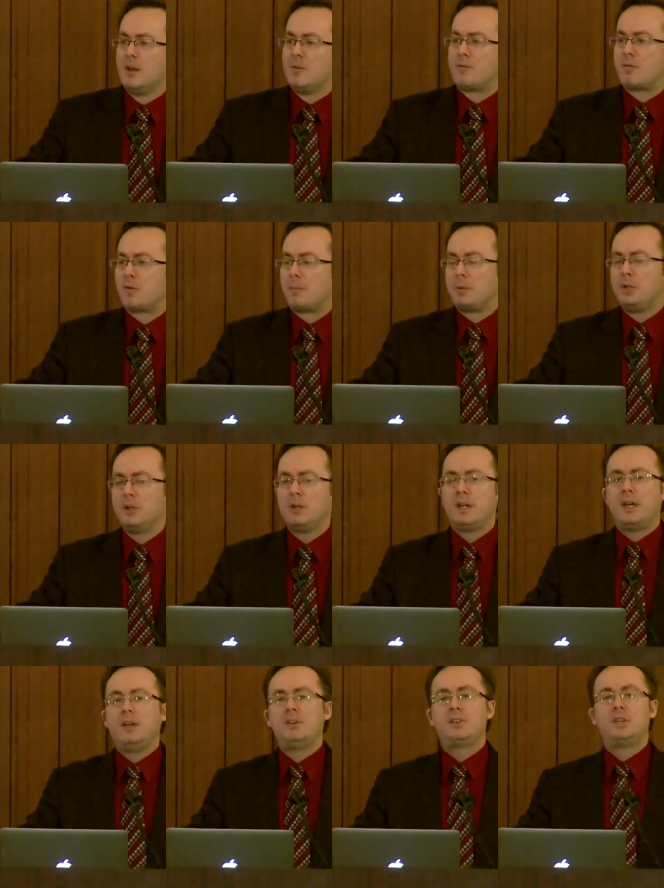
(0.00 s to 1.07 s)
For a pure
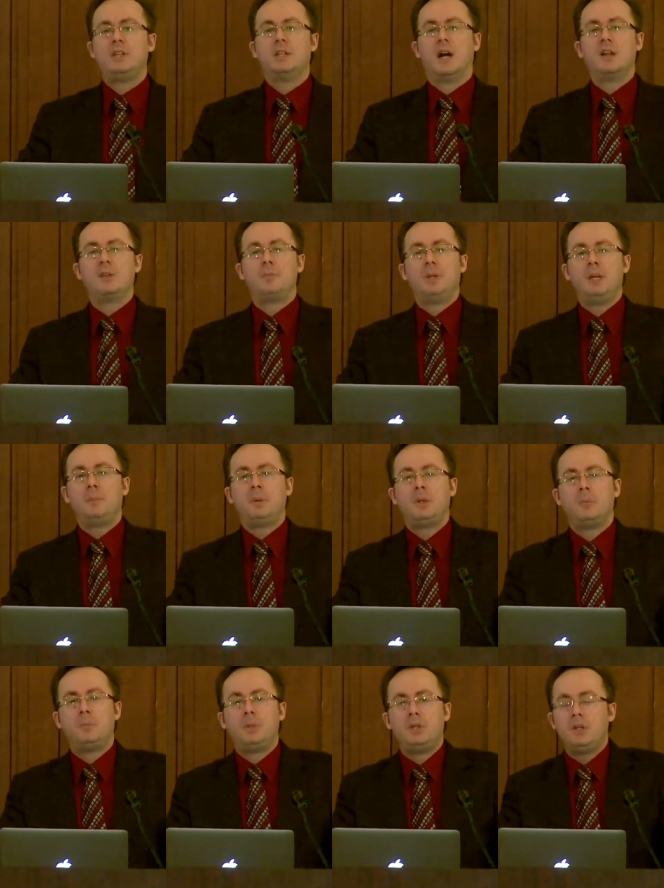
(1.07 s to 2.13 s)
aesthete, other people
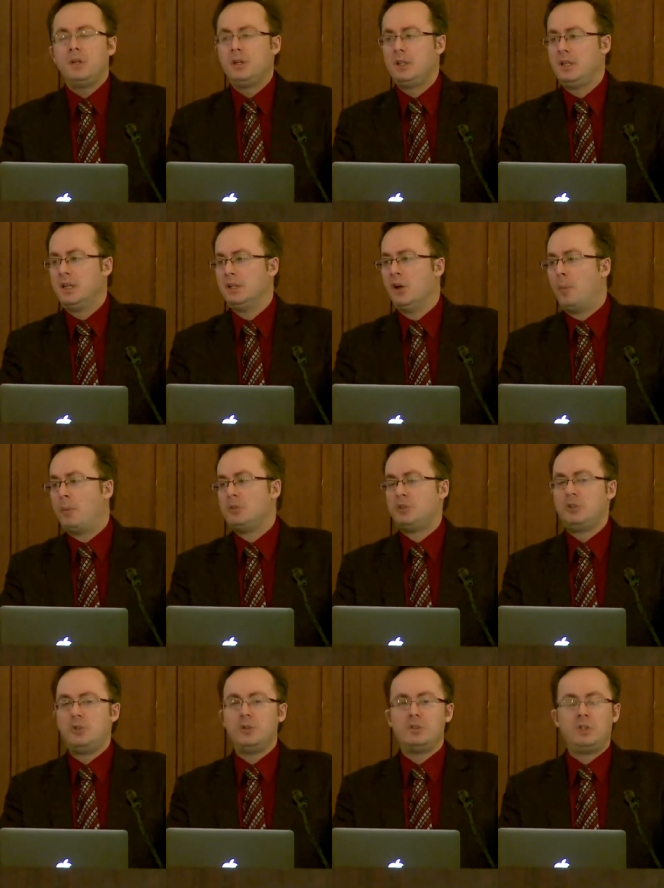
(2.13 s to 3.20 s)
are purely an
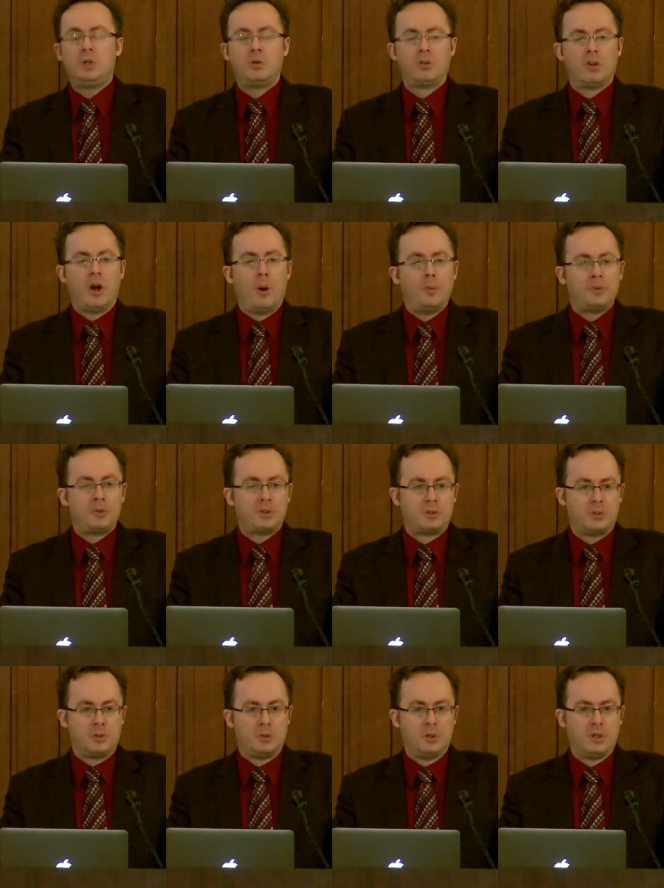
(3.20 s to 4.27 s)
opportunity or an
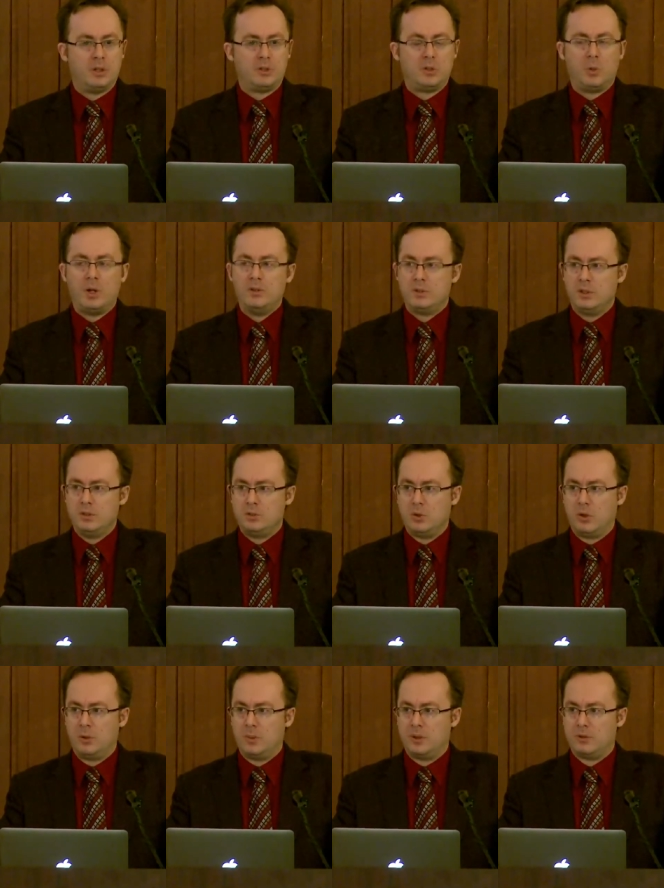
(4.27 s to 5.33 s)
obstacle to one's
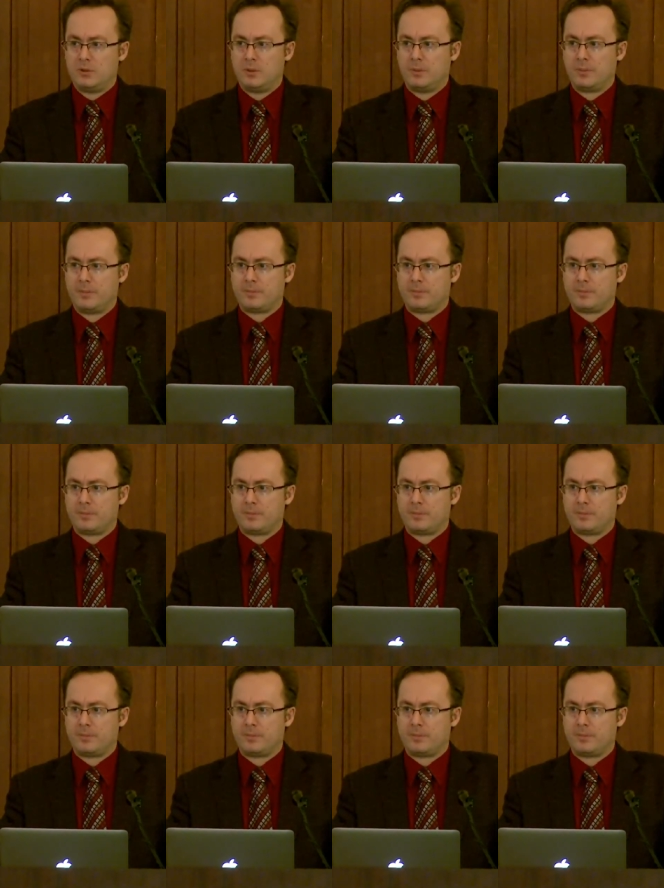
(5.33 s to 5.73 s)
enjoyment.